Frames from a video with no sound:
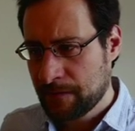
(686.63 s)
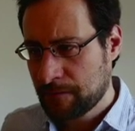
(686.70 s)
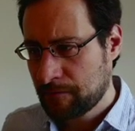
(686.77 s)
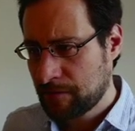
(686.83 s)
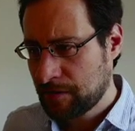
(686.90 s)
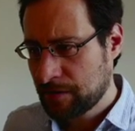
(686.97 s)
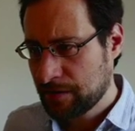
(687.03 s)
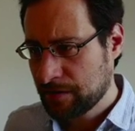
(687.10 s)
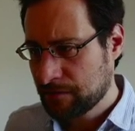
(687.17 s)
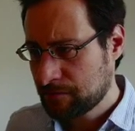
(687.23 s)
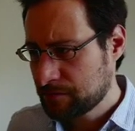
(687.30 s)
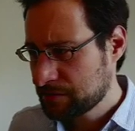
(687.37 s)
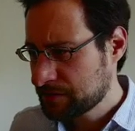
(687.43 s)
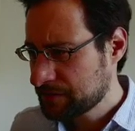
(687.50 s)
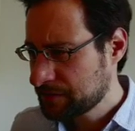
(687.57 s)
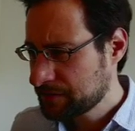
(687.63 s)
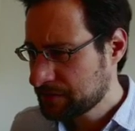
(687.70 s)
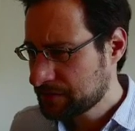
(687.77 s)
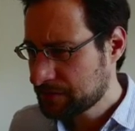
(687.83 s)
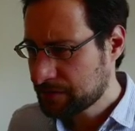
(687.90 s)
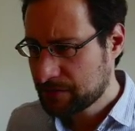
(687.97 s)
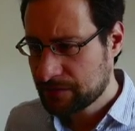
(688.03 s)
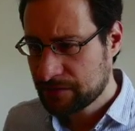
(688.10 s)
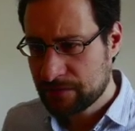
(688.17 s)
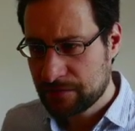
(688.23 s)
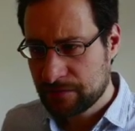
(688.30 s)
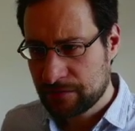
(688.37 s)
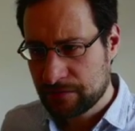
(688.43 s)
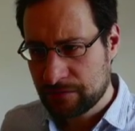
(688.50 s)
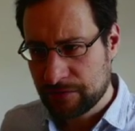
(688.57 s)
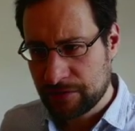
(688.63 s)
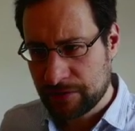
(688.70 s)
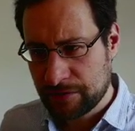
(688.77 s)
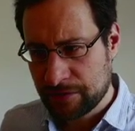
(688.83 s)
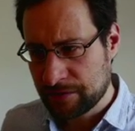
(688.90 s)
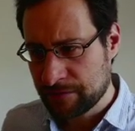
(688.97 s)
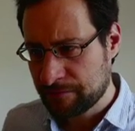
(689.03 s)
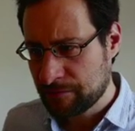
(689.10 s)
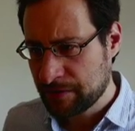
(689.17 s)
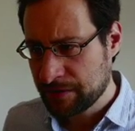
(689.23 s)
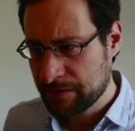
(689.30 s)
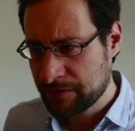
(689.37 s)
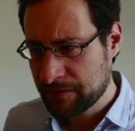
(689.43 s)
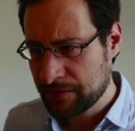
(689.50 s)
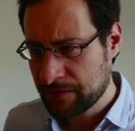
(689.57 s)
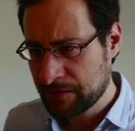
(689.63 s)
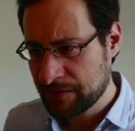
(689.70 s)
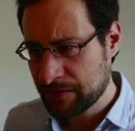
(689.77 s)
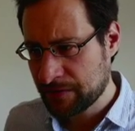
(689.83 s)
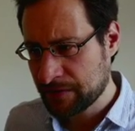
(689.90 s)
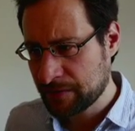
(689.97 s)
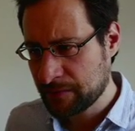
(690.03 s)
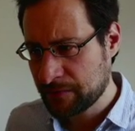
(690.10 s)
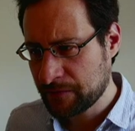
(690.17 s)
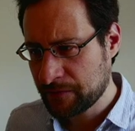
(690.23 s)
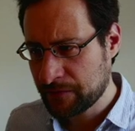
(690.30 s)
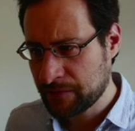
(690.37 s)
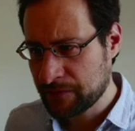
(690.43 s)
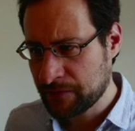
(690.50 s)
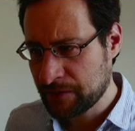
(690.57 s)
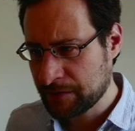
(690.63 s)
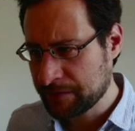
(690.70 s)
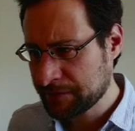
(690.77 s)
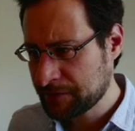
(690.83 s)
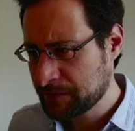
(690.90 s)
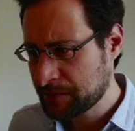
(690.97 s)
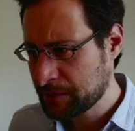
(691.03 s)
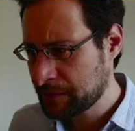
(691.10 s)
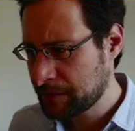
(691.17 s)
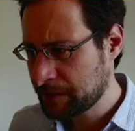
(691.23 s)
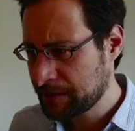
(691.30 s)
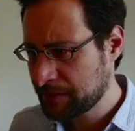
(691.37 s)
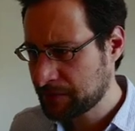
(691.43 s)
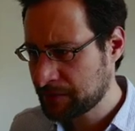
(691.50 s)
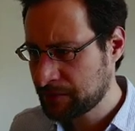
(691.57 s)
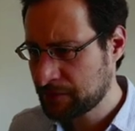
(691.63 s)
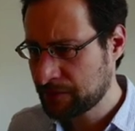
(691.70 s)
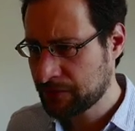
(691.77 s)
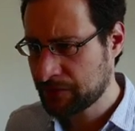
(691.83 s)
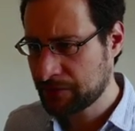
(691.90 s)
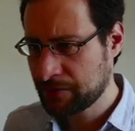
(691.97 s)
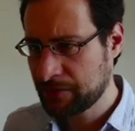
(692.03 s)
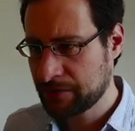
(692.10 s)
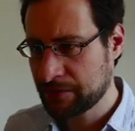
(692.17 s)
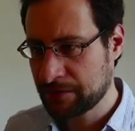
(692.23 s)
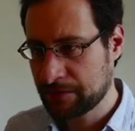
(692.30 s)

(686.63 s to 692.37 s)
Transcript: why would this not download? Or why is this here some files Python hosted?